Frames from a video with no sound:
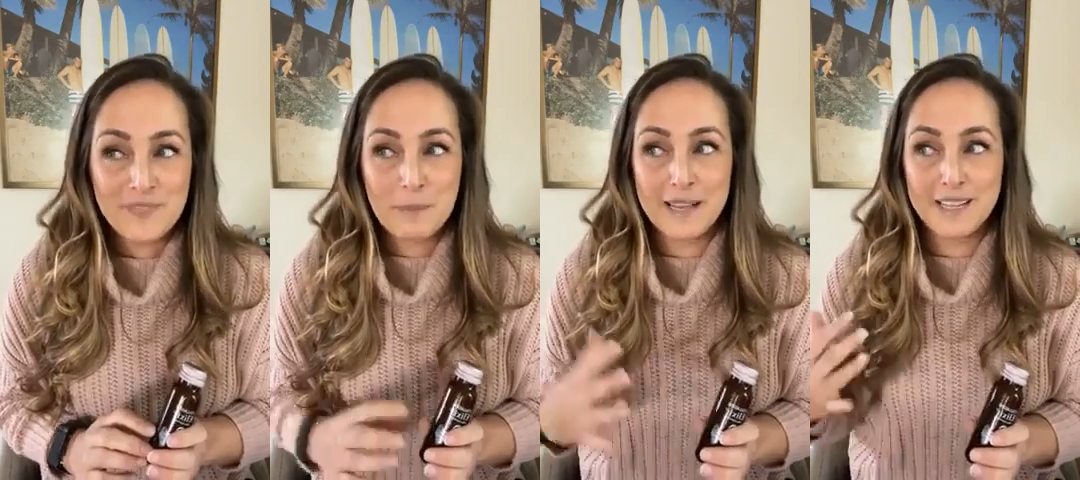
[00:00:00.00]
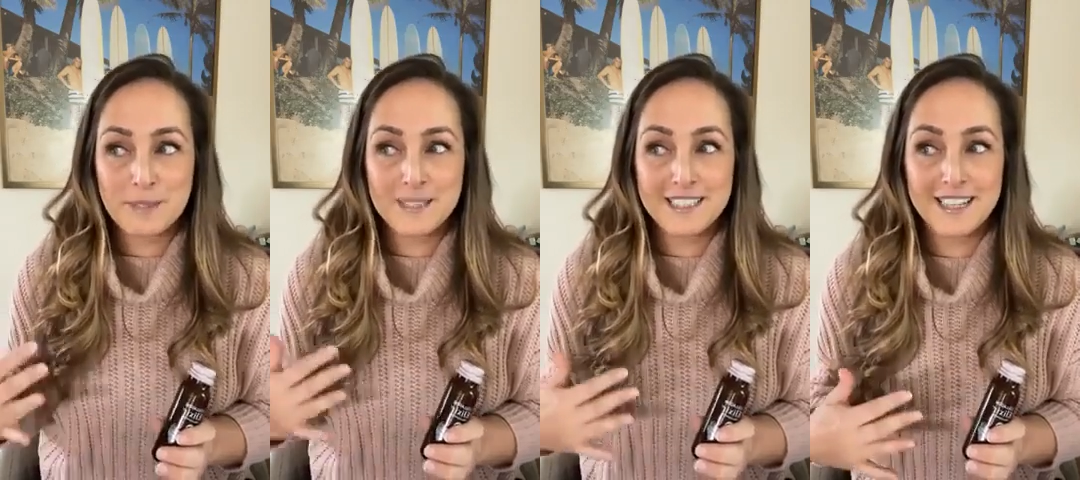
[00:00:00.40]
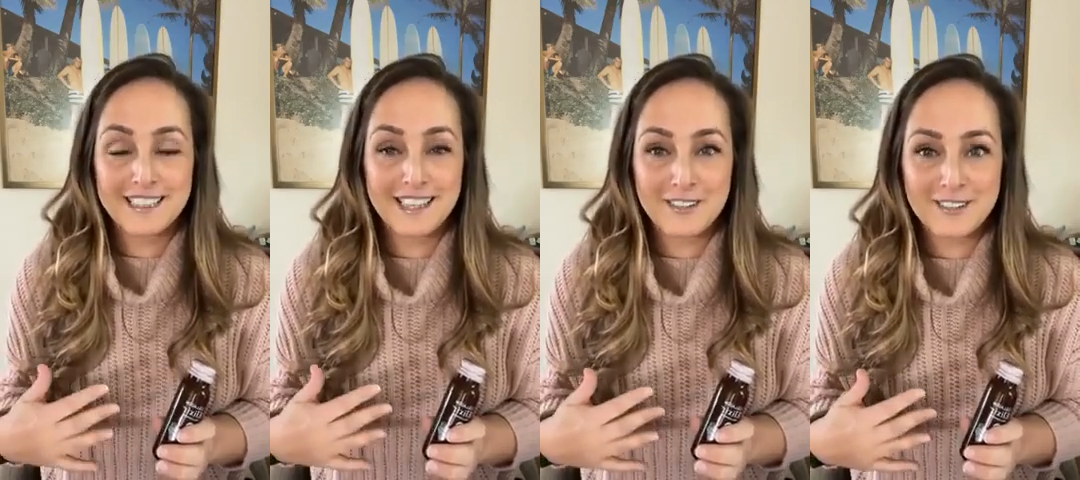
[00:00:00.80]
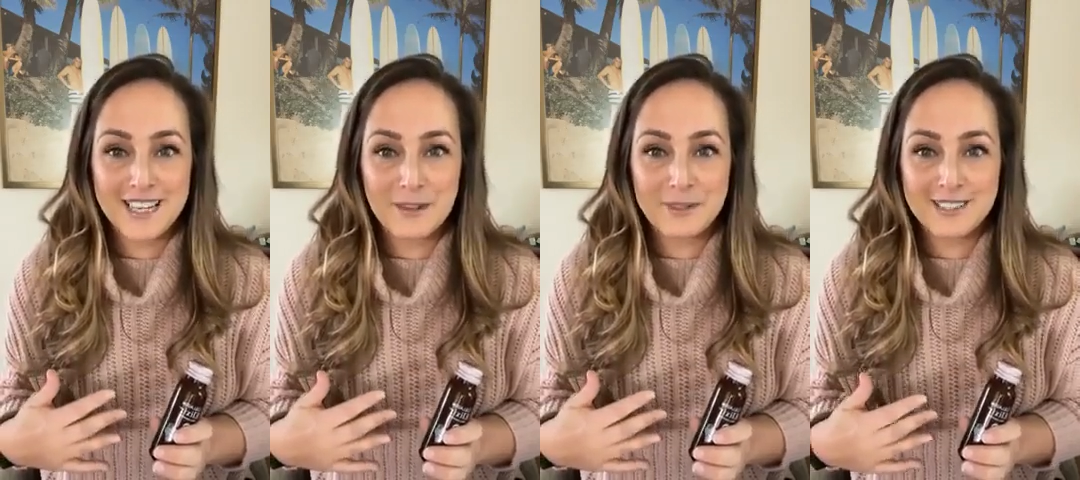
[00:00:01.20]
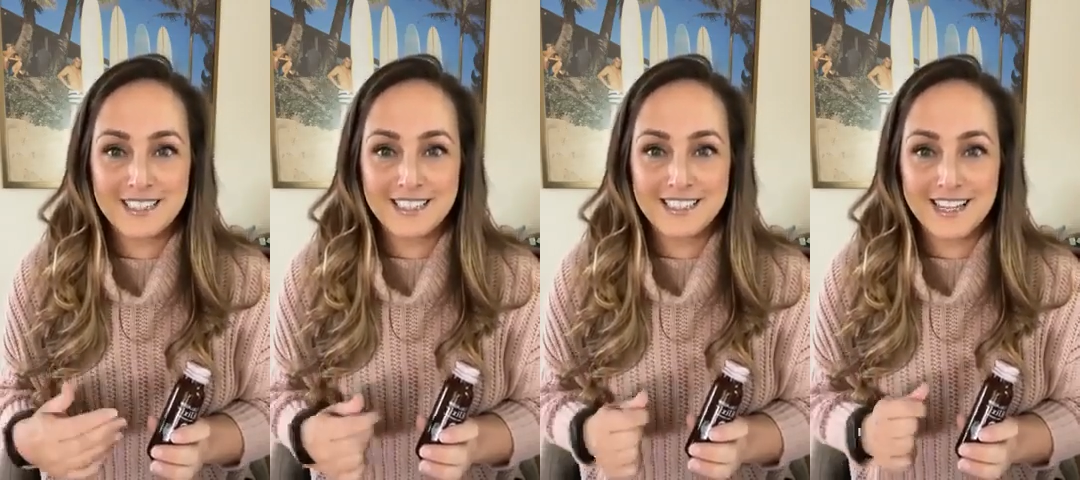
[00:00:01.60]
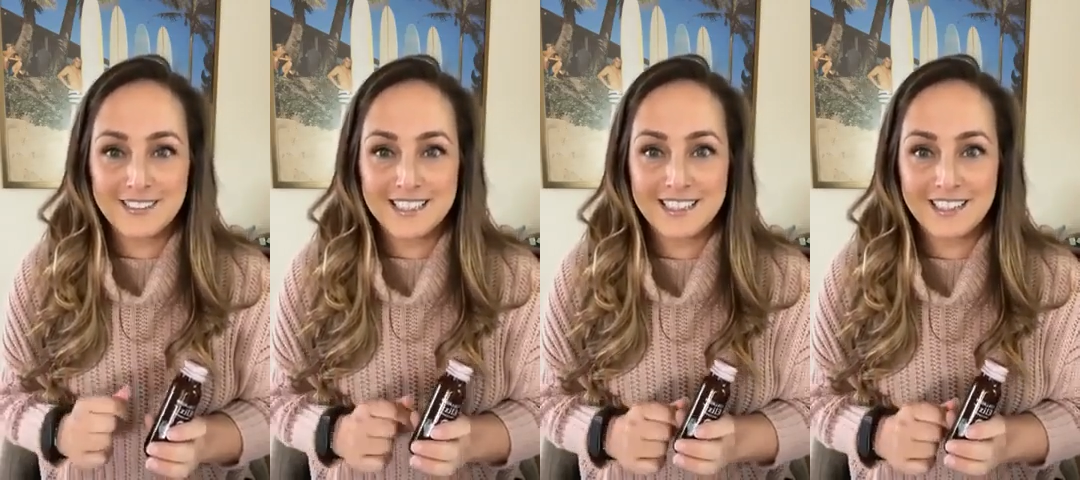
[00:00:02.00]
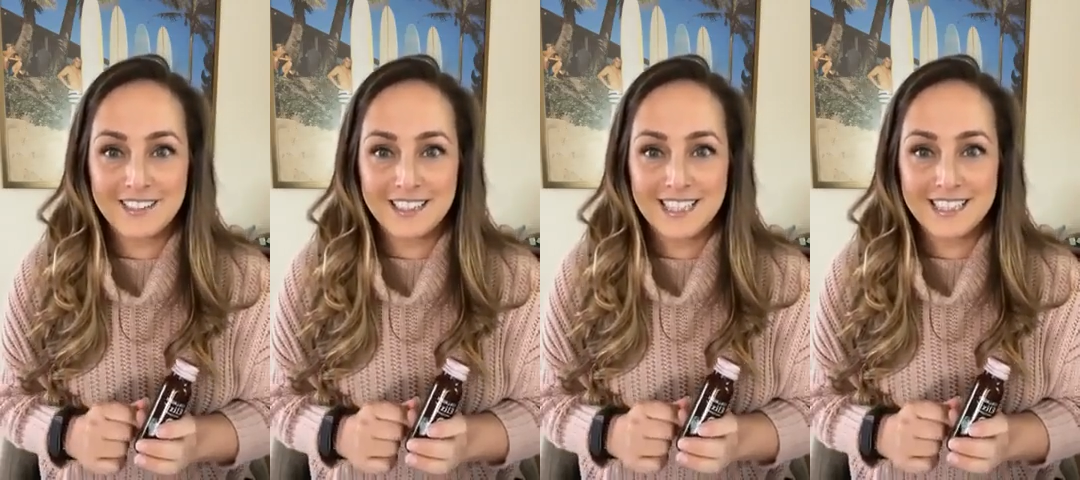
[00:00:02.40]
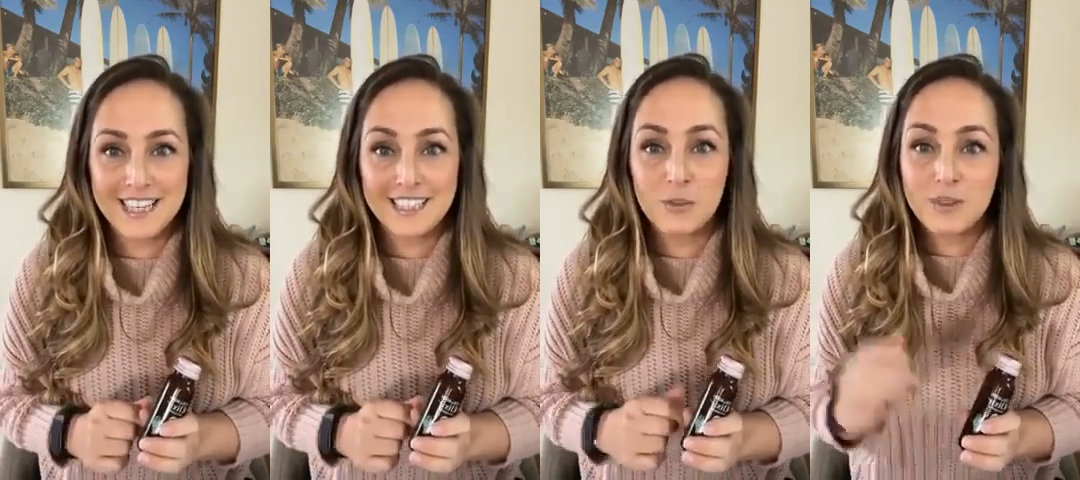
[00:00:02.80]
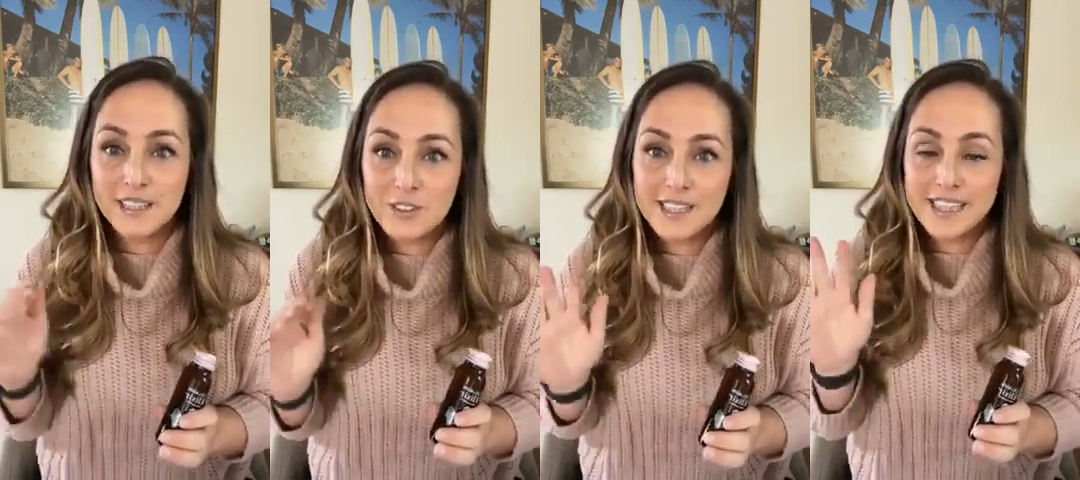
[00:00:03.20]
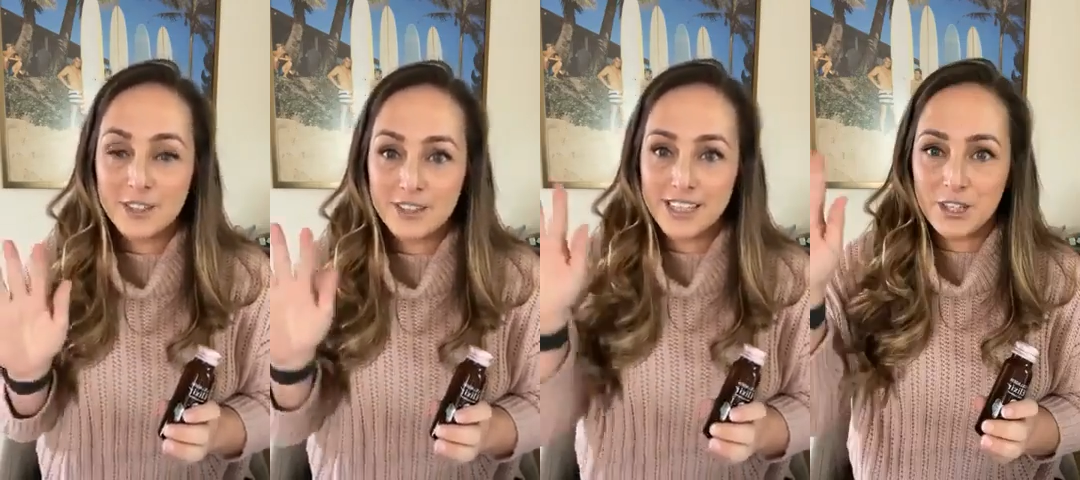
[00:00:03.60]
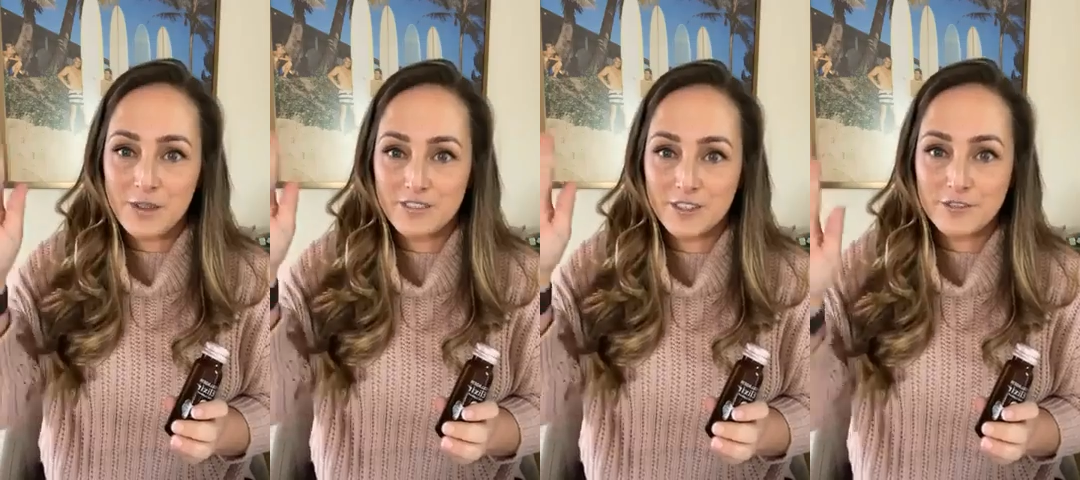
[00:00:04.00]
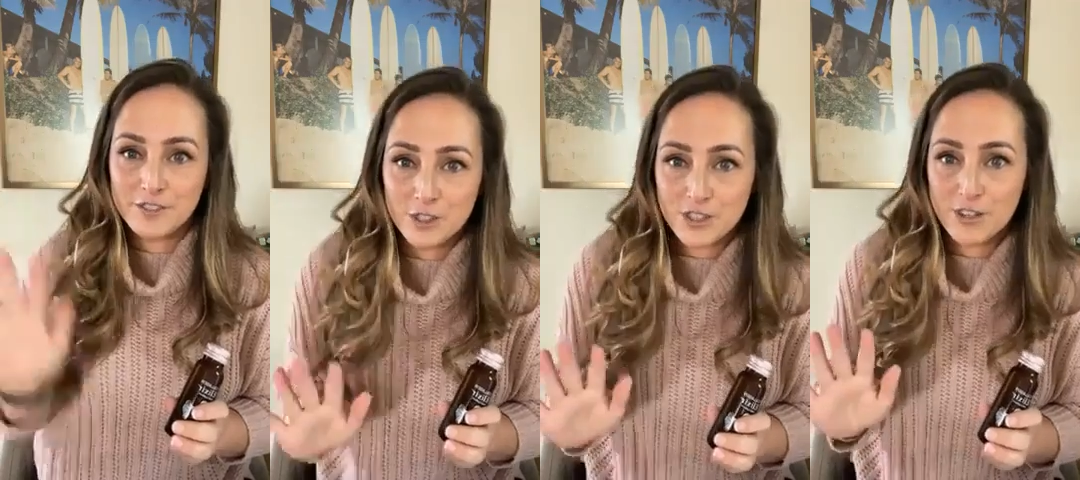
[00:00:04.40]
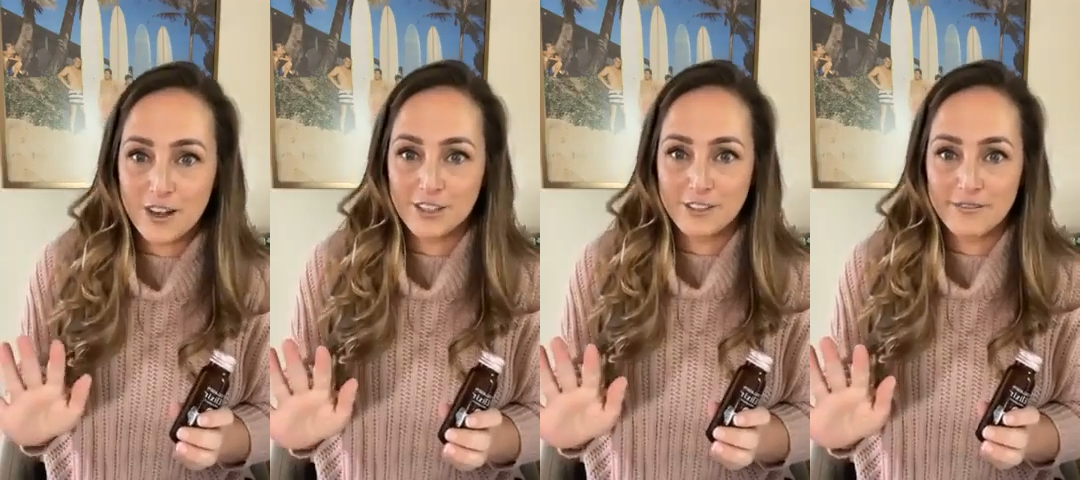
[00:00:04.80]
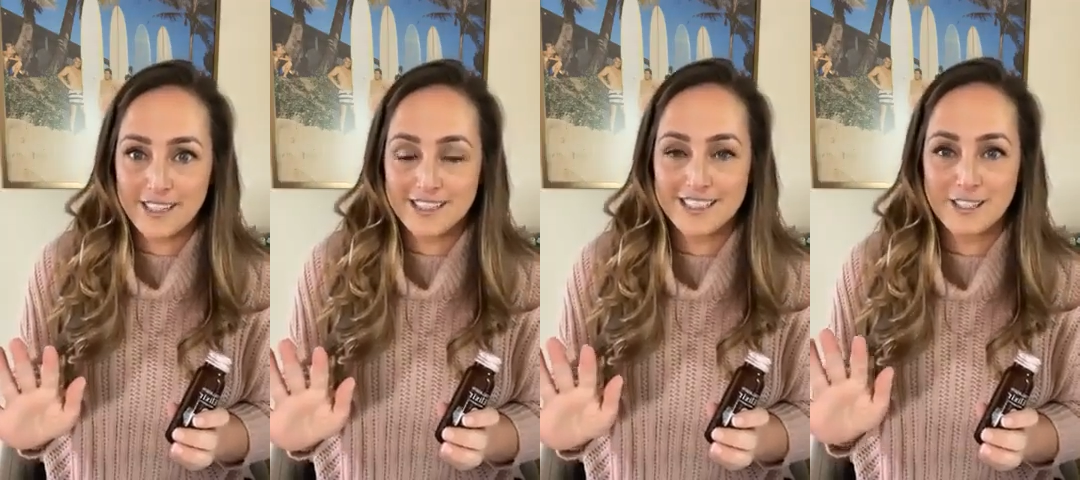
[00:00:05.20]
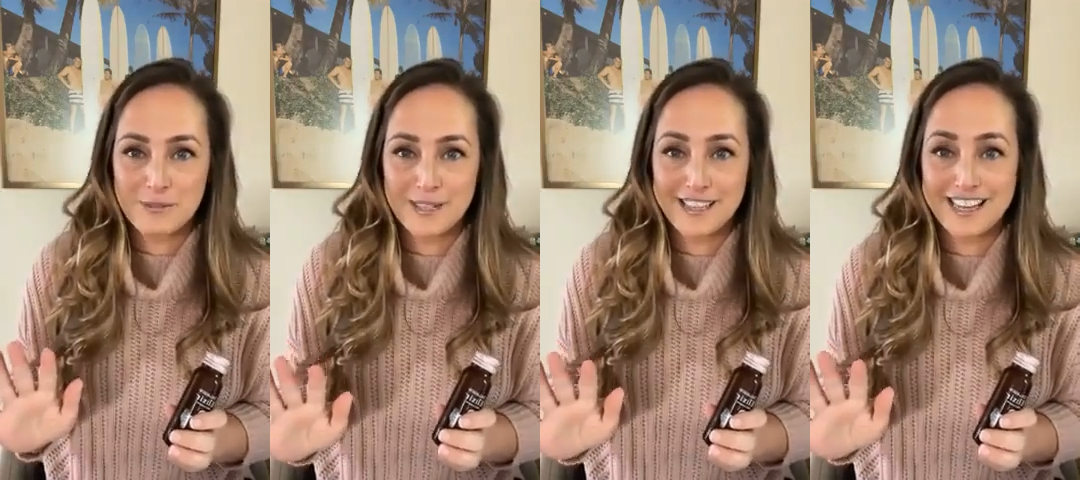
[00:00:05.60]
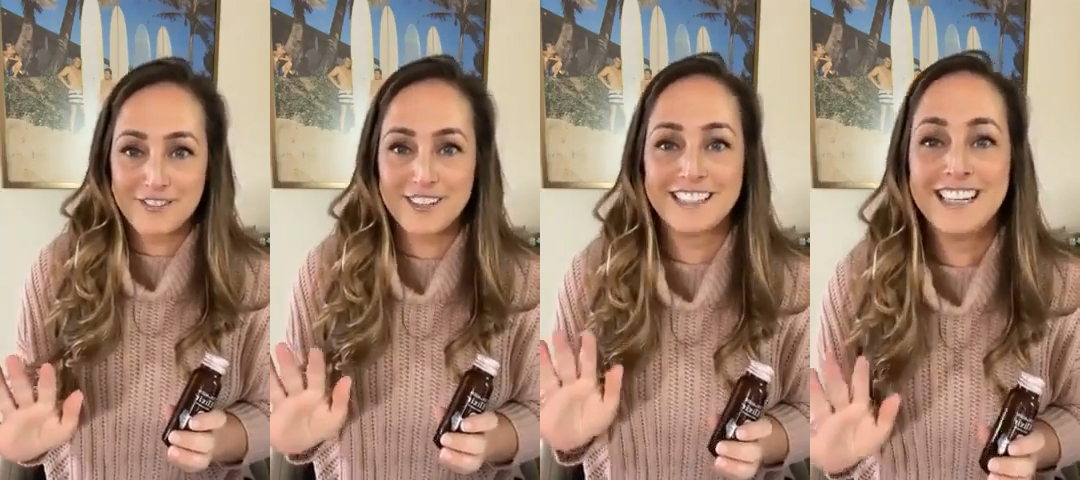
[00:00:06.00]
My husband said the other day, we were sitting down to dinner and he said, you literally look like you have a filter on your face in real life.